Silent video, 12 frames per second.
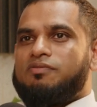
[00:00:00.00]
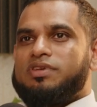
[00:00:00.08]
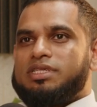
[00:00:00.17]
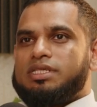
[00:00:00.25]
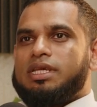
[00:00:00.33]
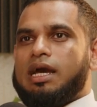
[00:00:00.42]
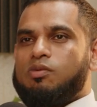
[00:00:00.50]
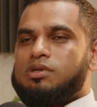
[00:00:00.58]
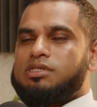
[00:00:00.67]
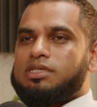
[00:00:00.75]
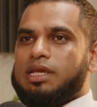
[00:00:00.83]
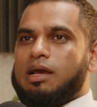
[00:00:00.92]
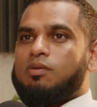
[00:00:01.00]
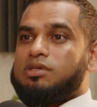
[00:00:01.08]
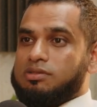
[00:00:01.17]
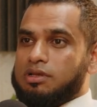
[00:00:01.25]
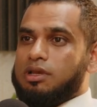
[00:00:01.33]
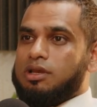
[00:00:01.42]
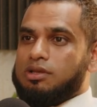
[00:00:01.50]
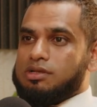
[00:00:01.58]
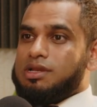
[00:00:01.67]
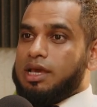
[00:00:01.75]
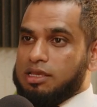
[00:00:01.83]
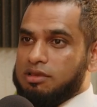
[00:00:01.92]
obviously, I would say I was uh,
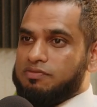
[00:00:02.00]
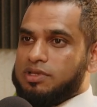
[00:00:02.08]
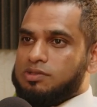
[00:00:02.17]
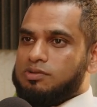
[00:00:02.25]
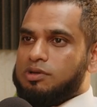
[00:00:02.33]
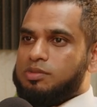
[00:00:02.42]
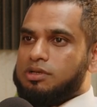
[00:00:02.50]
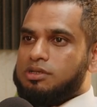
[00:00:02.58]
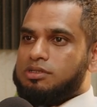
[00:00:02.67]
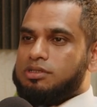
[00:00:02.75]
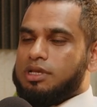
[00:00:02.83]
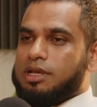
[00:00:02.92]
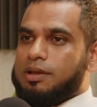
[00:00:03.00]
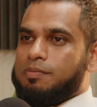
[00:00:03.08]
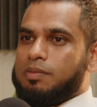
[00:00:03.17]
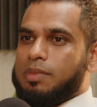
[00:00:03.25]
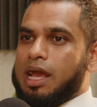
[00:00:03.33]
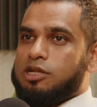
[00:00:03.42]
naive as well because um,